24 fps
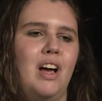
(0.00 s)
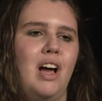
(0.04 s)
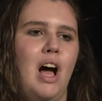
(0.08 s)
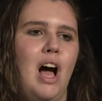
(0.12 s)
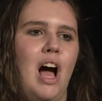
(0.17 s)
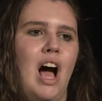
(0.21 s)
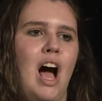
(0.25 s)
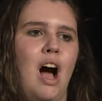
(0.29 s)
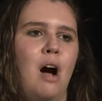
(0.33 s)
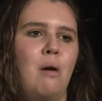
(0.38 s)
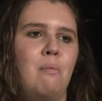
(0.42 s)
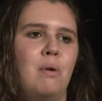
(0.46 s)

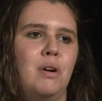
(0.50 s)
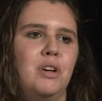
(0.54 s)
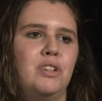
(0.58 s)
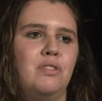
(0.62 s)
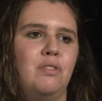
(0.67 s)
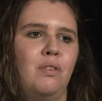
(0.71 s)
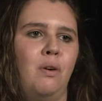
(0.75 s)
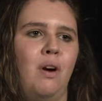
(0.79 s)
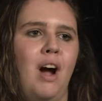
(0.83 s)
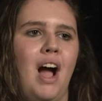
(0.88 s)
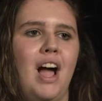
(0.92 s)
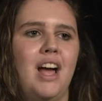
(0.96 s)
how much
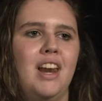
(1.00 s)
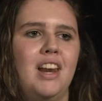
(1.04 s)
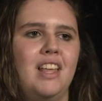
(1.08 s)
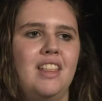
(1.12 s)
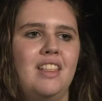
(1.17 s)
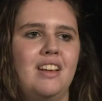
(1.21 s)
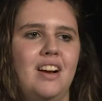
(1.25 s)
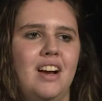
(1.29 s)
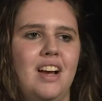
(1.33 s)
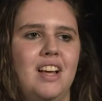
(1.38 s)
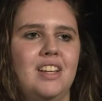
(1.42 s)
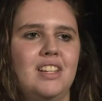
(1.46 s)
variety
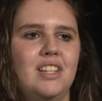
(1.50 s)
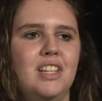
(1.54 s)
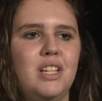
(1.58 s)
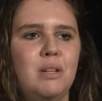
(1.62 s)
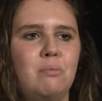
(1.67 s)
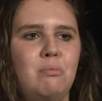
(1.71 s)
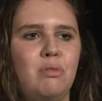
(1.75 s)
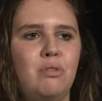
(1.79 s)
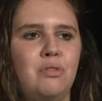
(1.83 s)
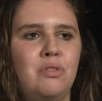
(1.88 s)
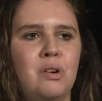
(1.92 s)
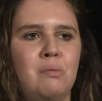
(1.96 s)
there is in the
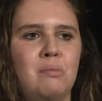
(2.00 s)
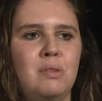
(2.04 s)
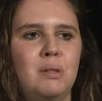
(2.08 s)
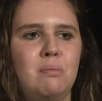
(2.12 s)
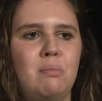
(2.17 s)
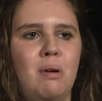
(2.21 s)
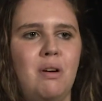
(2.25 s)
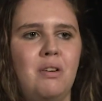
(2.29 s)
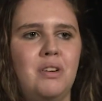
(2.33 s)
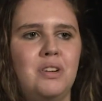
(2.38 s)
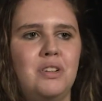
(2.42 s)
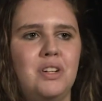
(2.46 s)
performance
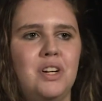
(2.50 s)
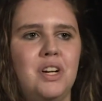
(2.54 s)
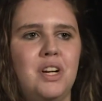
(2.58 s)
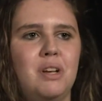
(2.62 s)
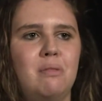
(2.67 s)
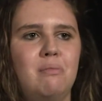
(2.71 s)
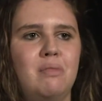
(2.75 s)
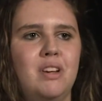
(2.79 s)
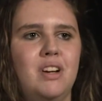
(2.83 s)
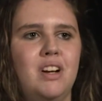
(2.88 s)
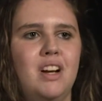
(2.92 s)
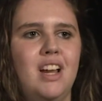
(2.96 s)
poetry
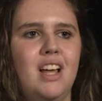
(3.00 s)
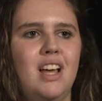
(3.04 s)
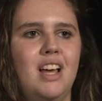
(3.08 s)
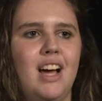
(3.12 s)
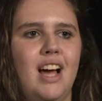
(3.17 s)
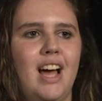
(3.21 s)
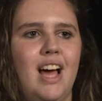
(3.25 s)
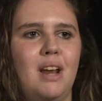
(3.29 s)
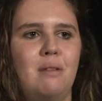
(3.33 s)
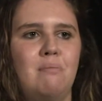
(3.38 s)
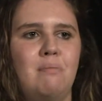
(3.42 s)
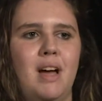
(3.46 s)
community. I
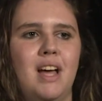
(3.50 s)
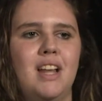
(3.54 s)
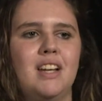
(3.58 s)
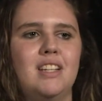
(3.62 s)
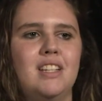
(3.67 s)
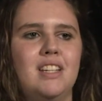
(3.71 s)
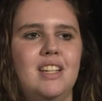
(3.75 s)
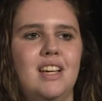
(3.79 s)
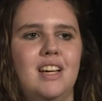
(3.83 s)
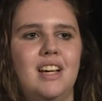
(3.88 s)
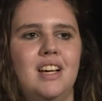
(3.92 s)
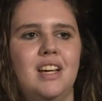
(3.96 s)
had been
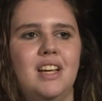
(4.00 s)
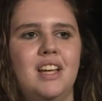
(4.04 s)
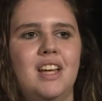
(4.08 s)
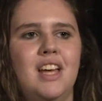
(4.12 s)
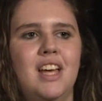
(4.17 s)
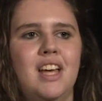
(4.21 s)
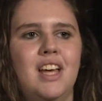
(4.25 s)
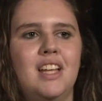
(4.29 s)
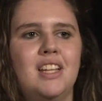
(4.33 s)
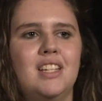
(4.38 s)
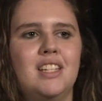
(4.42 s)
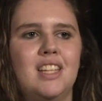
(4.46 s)
to
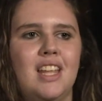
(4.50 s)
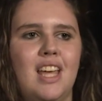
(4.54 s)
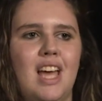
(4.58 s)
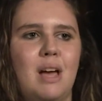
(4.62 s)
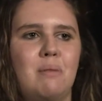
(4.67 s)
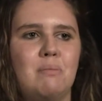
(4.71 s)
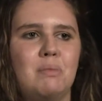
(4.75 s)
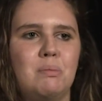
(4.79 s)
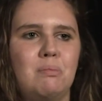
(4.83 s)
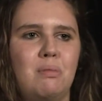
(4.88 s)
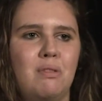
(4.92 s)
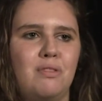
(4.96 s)

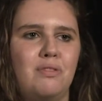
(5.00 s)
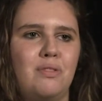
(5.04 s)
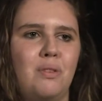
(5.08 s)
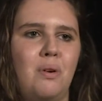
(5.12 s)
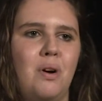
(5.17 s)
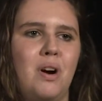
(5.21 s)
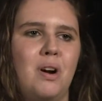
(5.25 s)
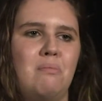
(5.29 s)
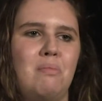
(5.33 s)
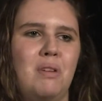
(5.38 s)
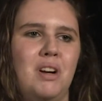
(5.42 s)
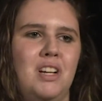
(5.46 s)
slams
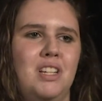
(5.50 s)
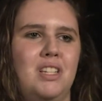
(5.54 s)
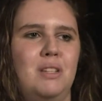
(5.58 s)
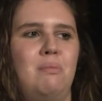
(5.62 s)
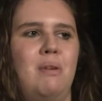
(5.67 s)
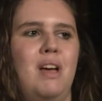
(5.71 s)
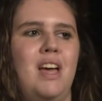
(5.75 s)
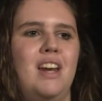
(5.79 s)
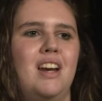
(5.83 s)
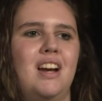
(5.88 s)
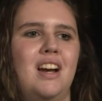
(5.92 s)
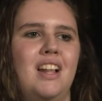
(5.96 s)
before and
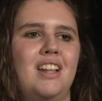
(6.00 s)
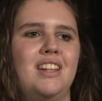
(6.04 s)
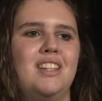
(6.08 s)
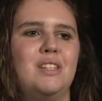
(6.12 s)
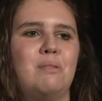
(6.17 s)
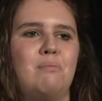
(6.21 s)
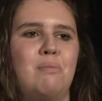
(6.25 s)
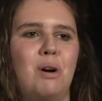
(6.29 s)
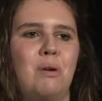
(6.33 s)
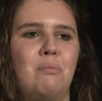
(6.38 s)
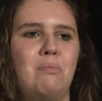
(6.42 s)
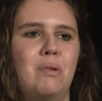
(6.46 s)
participated in
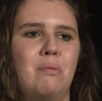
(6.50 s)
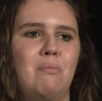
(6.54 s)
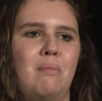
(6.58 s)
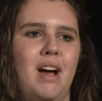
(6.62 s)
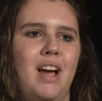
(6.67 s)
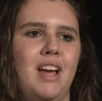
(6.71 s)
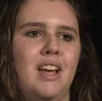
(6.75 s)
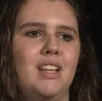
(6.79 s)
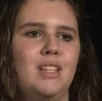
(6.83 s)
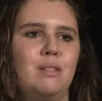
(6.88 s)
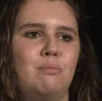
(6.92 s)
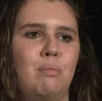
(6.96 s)
some open
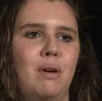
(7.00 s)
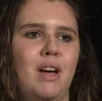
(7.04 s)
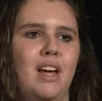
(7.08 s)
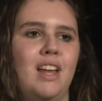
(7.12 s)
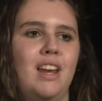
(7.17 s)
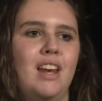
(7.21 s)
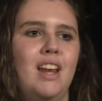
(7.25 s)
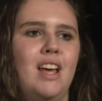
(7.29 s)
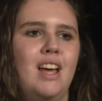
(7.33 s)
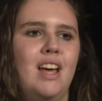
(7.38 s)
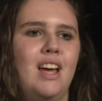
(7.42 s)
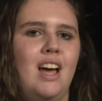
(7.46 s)
mics, but
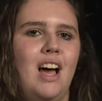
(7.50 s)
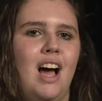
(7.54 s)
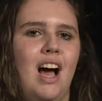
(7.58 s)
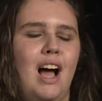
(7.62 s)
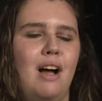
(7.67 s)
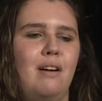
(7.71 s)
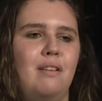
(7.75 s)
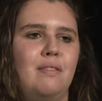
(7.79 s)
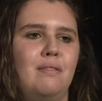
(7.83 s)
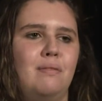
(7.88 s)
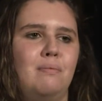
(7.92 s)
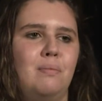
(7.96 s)

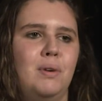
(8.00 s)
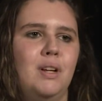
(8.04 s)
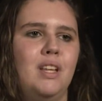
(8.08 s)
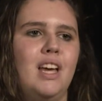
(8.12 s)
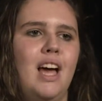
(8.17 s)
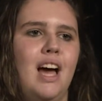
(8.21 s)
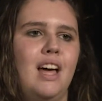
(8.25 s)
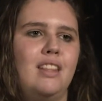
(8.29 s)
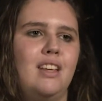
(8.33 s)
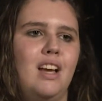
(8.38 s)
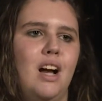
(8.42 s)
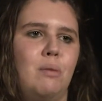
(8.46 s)
I really
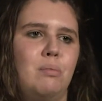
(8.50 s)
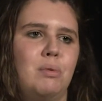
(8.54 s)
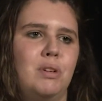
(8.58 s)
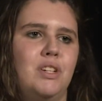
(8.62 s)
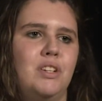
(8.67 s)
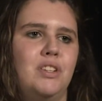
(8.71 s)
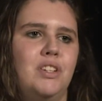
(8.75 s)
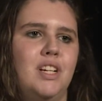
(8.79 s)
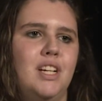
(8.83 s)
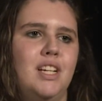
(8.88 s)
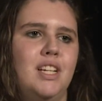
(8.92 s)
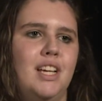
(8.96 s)
had the
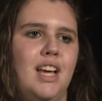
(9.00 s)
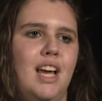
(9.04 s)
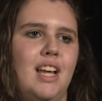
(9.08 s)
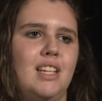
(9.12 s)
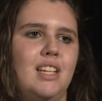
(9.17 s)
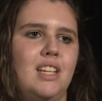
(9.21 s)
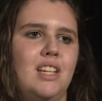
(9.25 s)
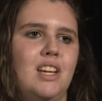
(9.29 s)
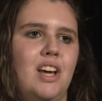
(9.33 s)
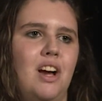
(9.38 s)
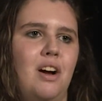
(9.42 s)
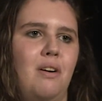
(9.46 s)
opportunity to get
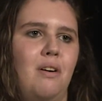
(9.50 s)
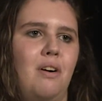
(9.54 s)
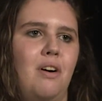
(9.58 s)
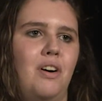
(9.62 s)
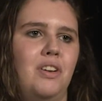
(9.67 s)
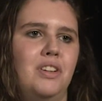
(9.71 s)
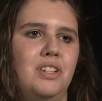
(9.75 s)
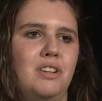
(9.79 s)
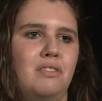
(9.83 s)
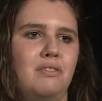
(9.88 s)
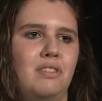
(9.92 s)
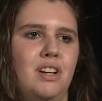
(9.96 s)
to know
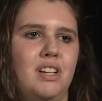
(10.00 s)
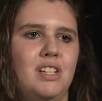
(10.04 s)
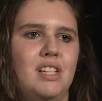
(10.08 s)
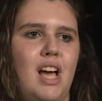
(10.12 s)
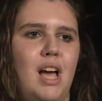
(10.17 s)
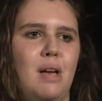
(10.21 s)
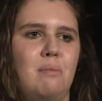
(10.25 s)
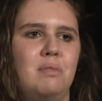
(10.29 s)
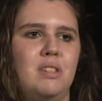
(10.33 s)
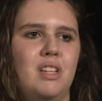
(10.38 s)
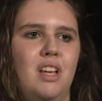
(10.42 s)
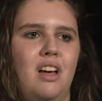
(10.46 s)
all different
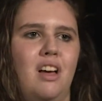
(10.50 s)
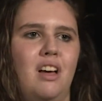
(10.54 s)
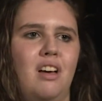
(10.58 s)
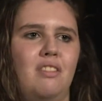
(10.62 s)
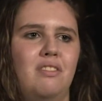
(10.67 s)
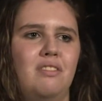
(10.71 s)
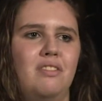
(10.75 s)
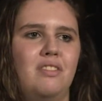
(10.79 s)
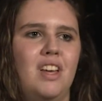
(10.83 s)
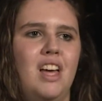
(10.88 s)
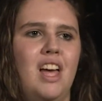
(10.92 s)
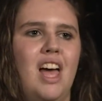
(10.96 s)
types
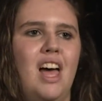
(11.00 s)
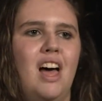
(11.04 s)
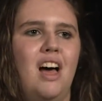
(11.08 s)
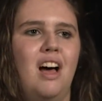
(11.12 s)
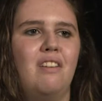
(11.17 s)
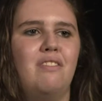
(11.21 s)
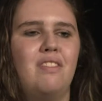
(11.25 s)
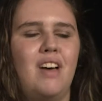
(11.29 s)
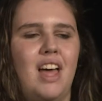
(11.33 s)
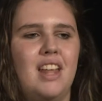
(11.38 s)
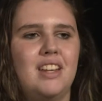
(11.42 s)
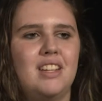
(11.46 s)
of
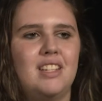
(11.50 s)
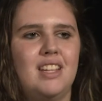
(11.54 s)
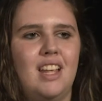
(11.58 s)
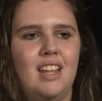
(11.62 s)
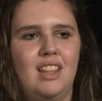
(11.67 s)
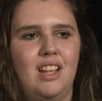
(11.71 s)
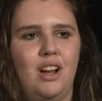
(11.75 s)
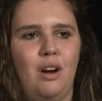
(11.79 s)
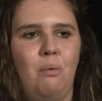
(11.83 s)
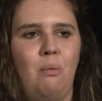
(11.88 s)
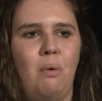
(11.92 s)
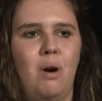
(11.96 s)
events that
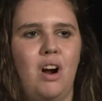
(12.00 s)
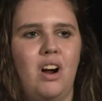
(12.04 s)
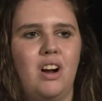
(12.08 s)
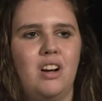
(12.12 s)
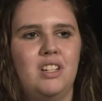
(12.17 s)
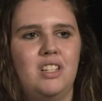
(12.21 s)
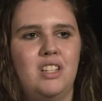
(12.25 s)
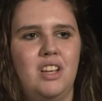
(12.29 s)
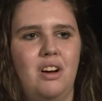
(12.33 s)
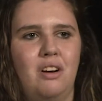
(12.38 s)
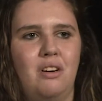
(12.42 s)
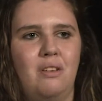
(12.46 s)
there were.
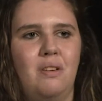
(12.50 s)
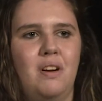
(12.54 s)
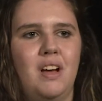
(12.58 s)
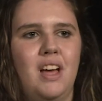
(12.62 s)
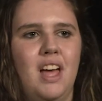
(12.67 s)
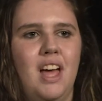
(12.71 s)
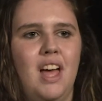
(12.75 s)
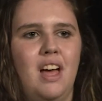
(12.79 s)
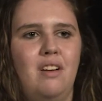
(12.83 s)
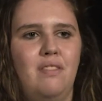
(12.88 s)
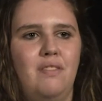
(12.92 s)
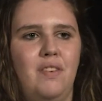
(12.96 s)
So
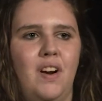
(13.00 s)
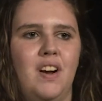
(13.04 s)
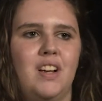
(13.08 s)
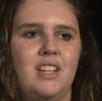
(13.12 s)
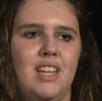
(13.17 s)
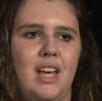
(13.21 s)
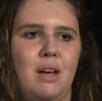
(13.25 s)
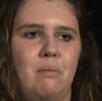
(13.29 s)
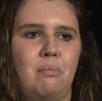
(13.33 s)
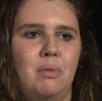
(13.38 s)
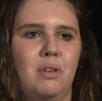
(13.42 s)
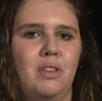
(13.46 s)
for
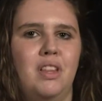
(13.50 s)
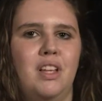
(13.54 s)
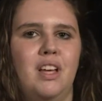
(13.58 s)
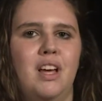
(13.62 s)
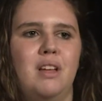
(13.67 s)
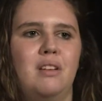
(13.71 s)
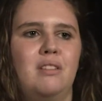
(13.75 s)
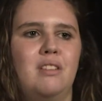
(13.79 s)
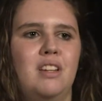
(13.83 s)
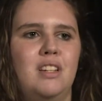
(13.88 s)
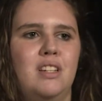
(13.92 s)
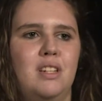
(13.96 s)
example,
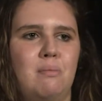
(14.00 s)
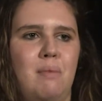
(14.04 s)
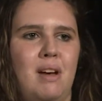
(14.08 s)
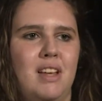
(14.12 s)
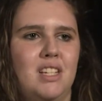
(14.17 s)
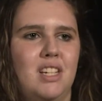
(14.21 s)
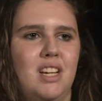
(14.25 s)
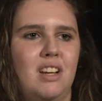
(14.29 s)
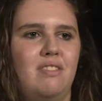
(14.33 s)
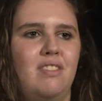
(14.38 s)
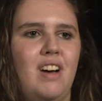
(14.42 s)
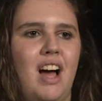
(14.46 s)
the
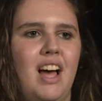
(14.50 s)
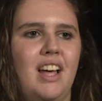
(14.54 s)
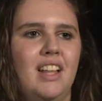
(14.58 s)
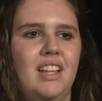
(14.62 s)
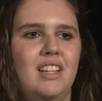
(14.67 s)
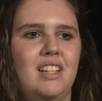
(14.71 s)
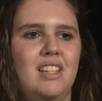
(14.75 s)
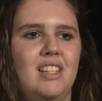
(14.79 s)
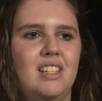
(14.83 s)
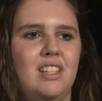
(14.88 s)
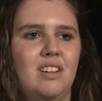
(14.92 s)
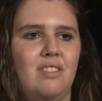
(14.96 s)
domestic
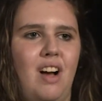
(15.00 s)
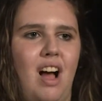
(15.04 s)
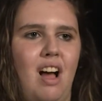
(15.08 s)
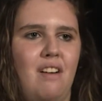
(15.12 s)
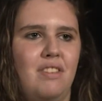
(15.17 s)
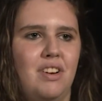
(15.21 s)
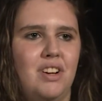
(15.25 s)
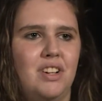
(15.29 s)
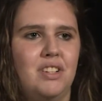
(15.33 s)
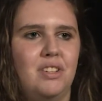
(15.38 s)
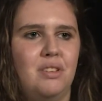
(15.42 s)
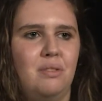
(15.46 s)
violence
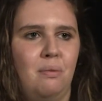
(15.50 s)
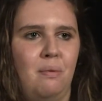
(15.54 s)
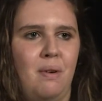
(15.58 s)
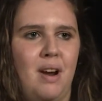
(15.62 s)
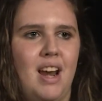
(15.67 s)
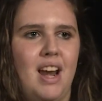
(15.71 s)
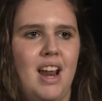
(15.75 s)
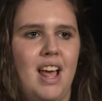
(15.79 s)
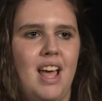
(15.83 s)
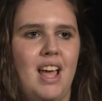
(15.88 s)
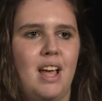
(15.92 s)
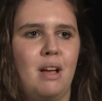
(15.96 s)
survivors
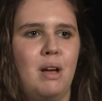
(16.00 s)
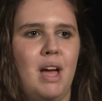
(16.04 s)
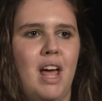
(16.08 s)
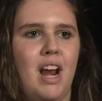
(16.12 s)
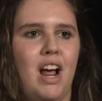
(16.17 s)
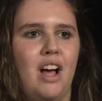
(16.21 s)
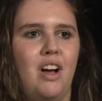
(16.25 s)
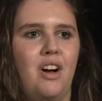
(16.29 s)
reading, and I